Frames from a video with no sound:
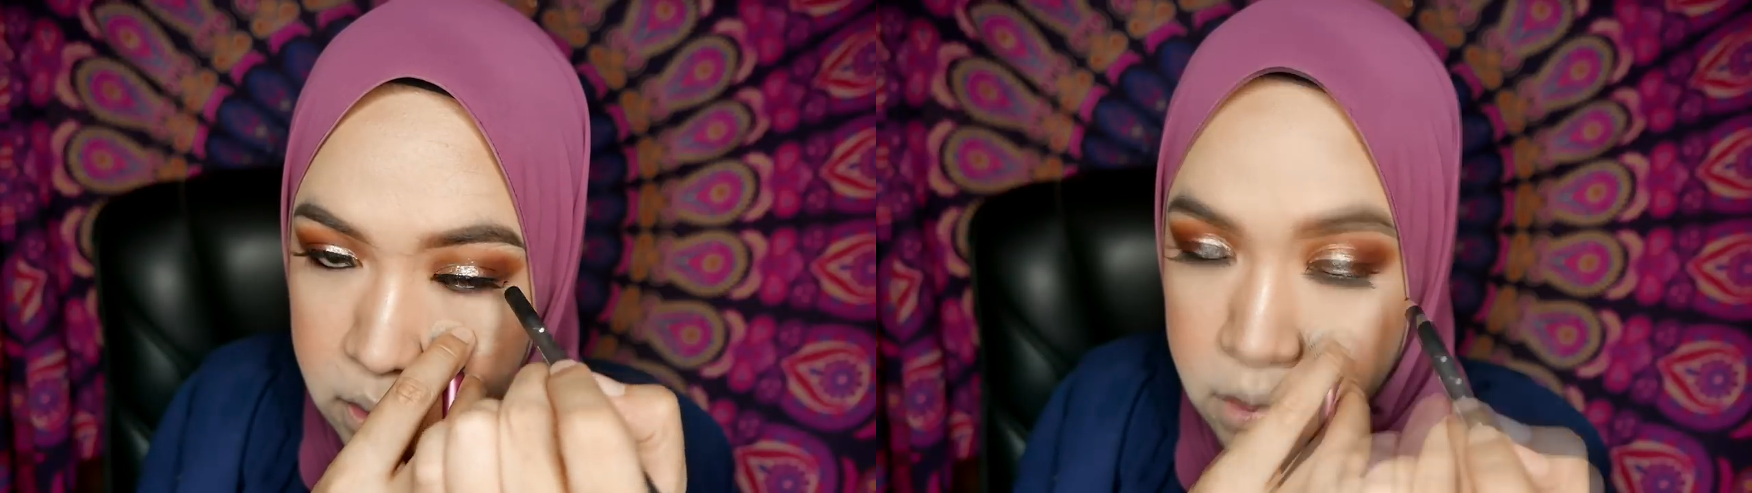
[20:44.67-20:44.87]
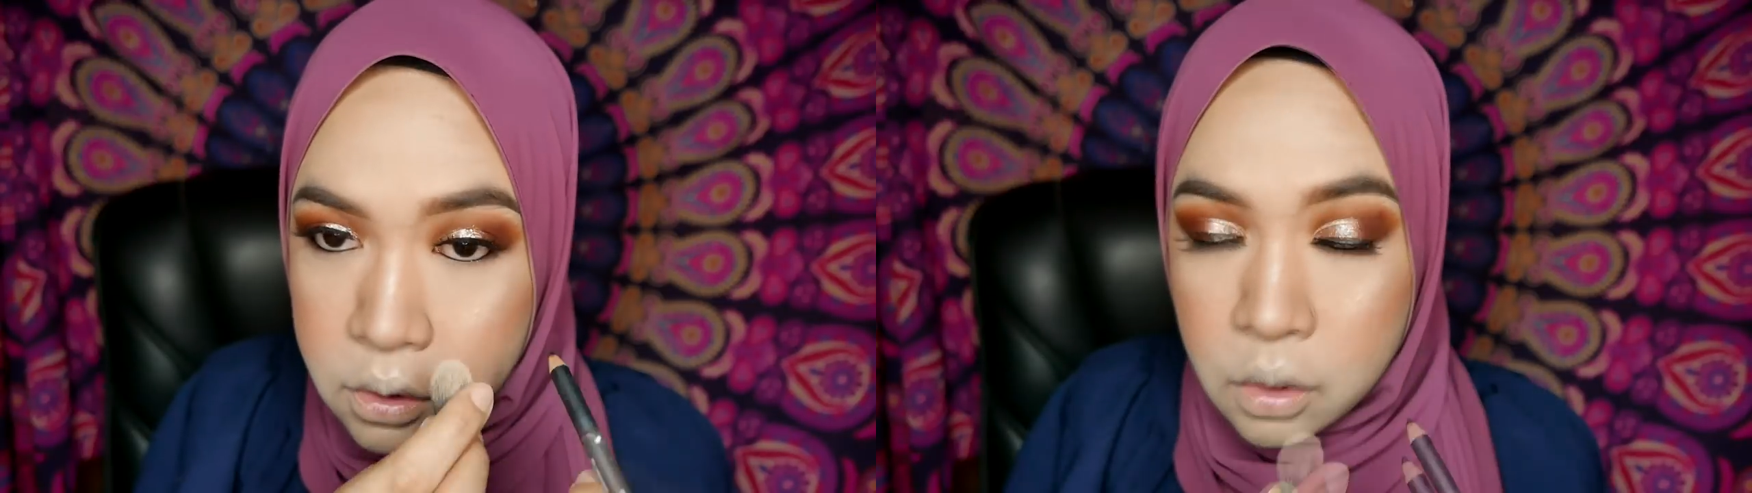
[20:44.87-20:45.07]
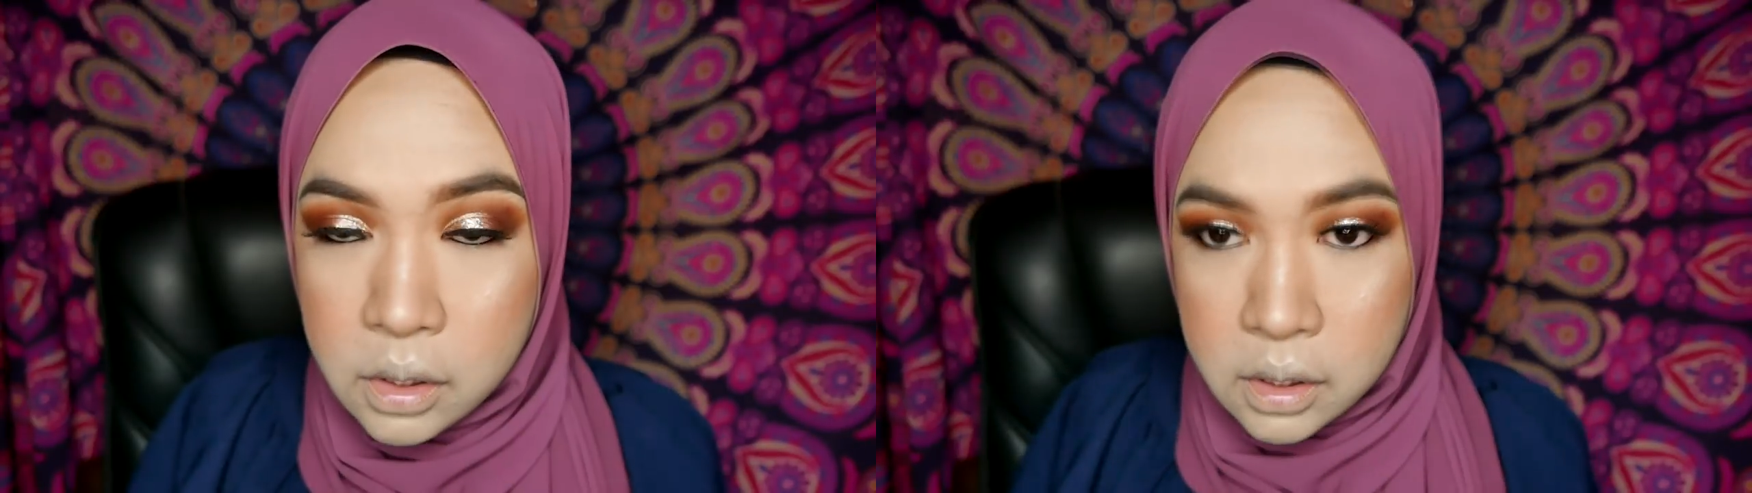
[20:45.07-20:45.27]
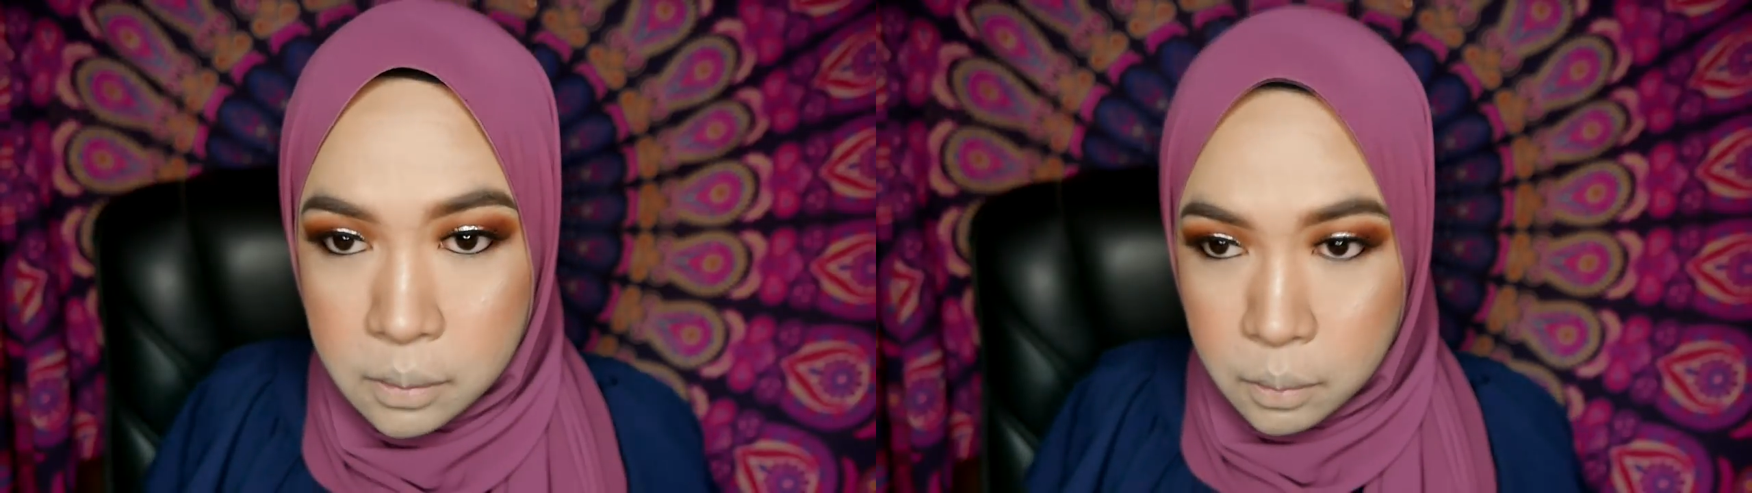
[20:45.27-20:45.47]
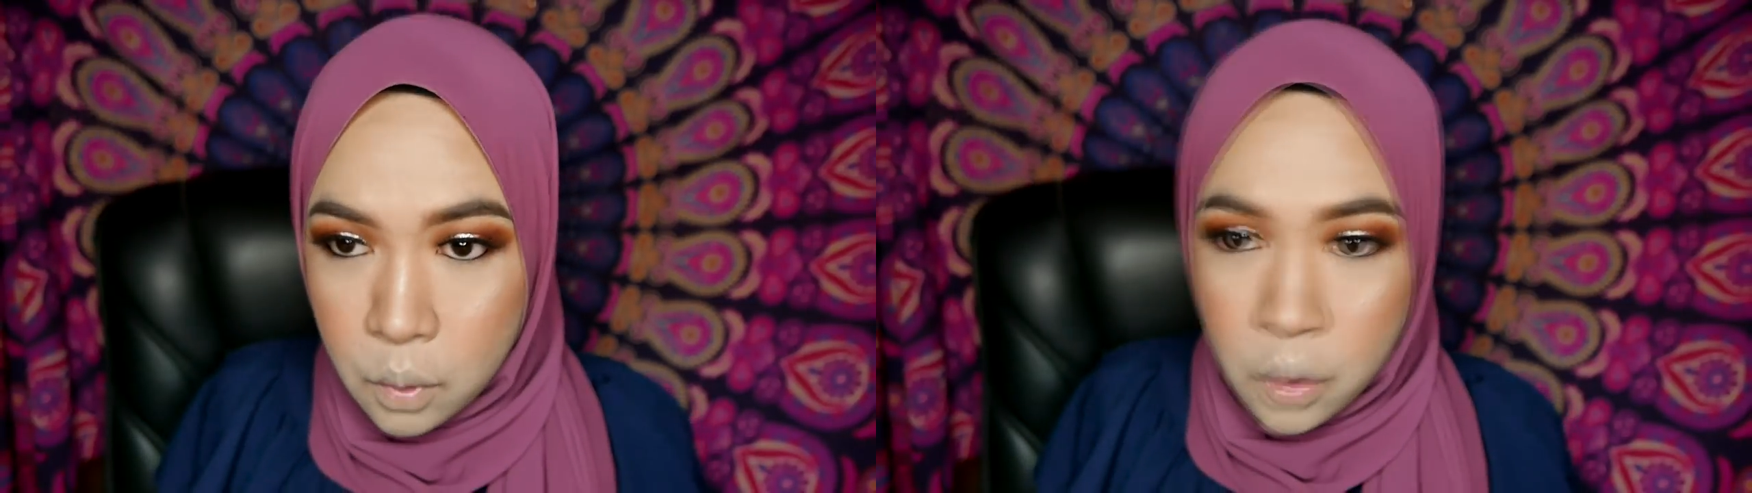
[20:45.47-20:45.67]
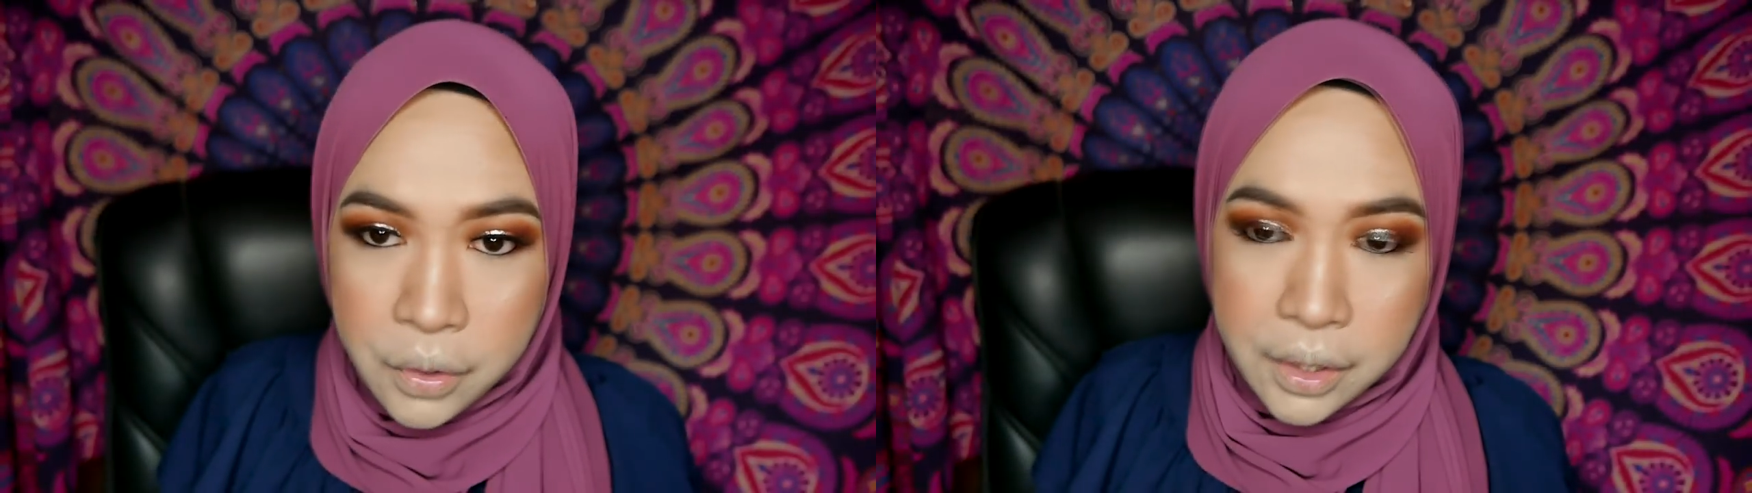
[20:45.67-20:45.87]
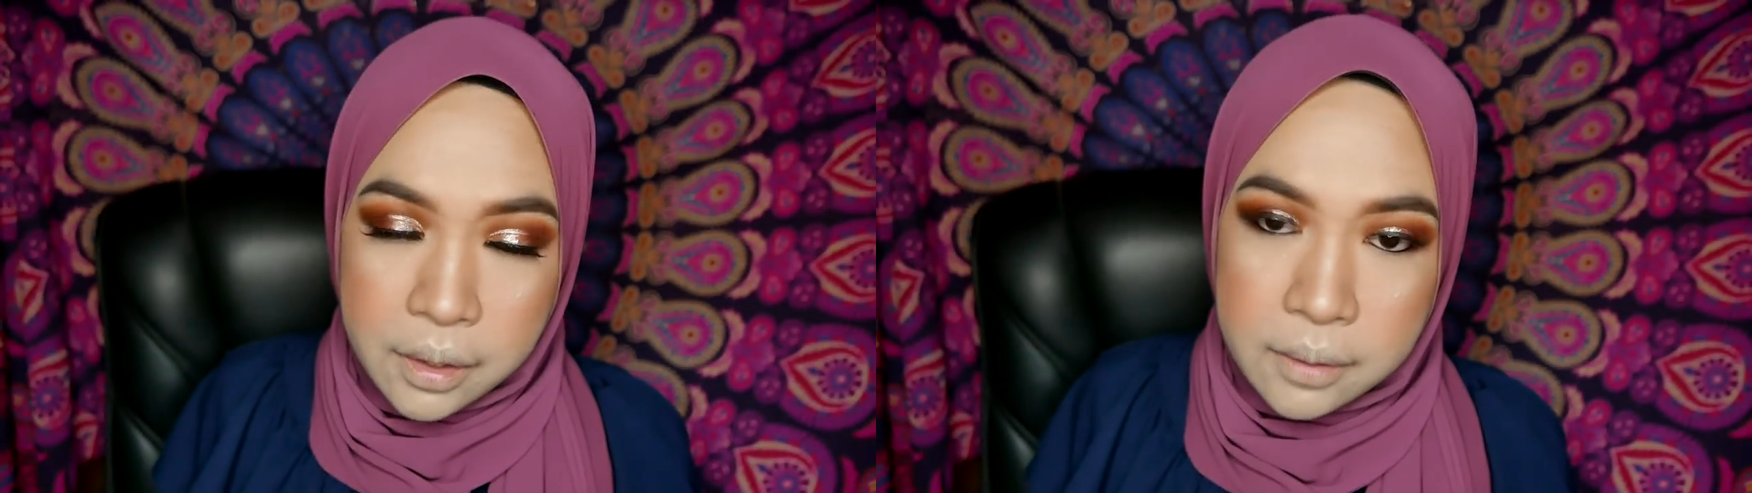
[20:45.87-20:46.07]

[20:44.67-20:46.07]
so smooth.